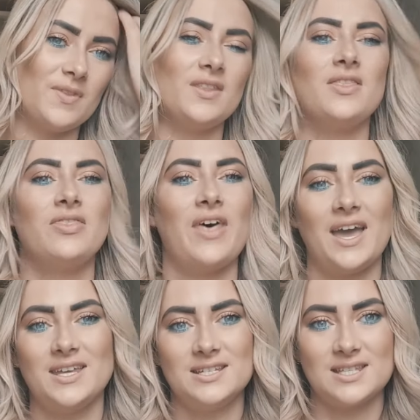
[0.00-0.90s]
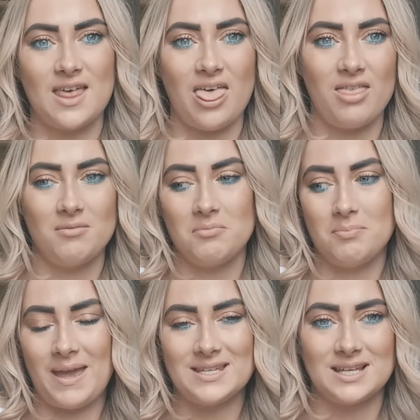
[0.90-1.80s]
that is
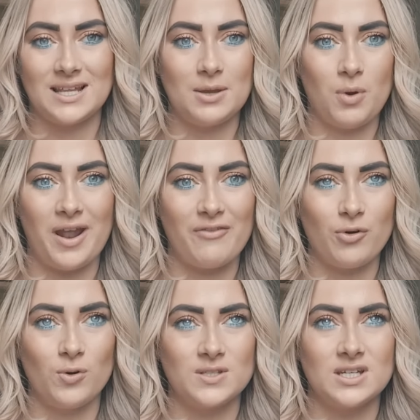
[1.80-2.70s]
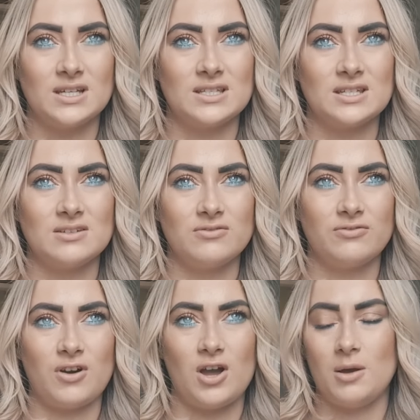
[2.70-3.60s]
basically what I've ordered
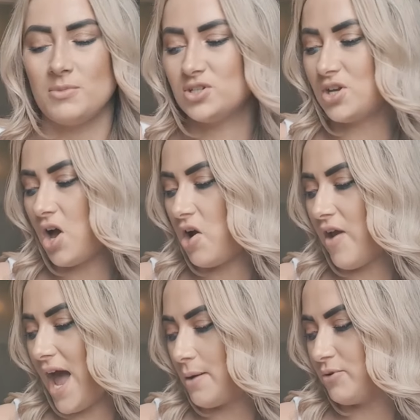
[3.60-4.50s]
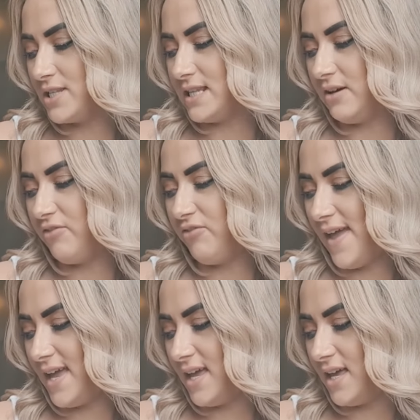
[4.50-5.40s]
from Zara and Pretty Little
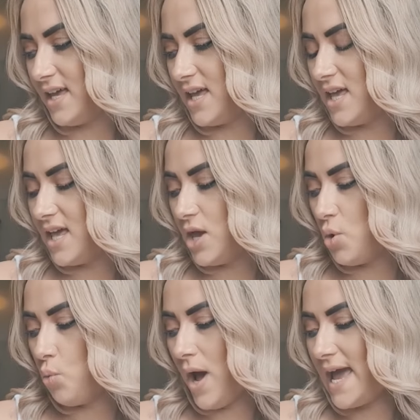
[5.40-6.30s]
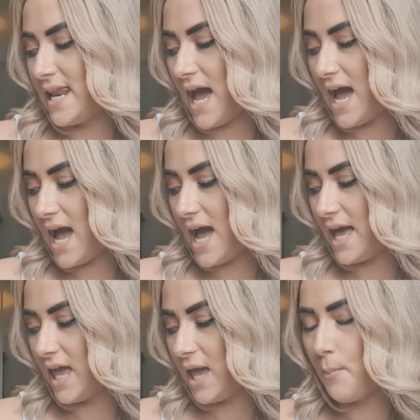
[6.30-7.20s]
Thing when
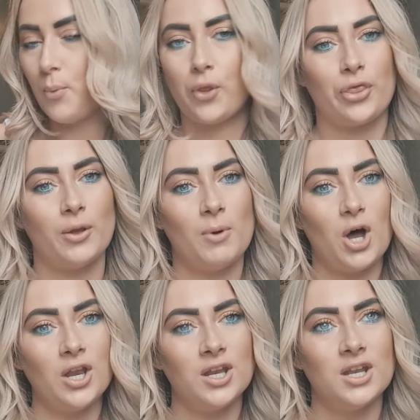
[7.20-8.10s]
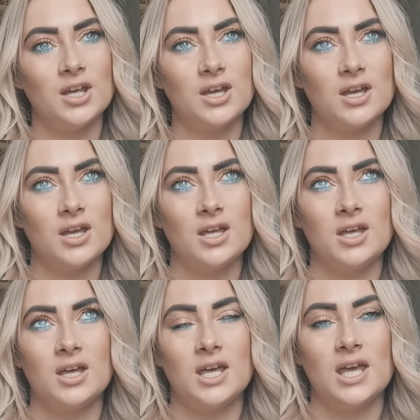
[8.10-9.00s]
I put them on
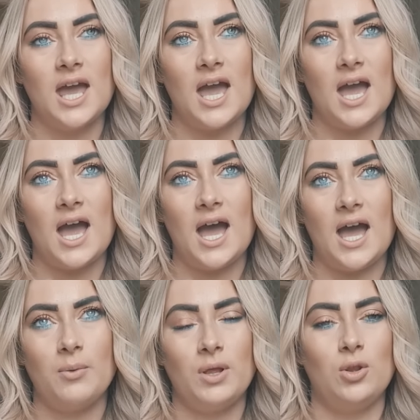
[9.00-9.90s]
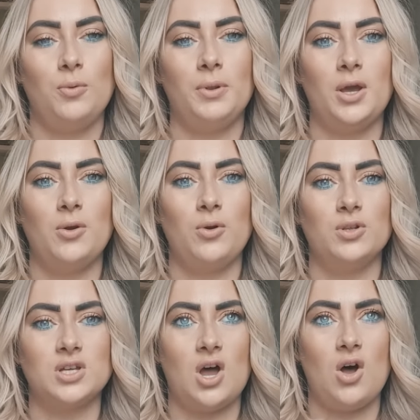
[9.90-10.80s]
I will
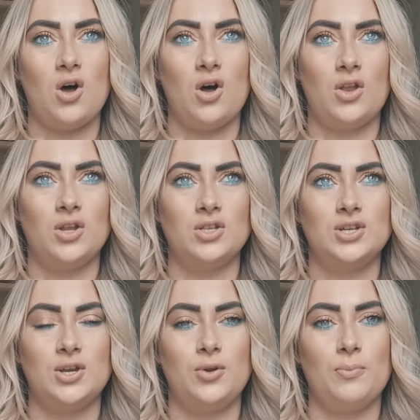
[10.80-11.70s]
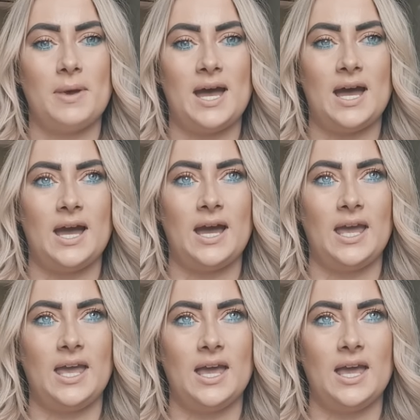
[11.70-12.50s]
upload on to my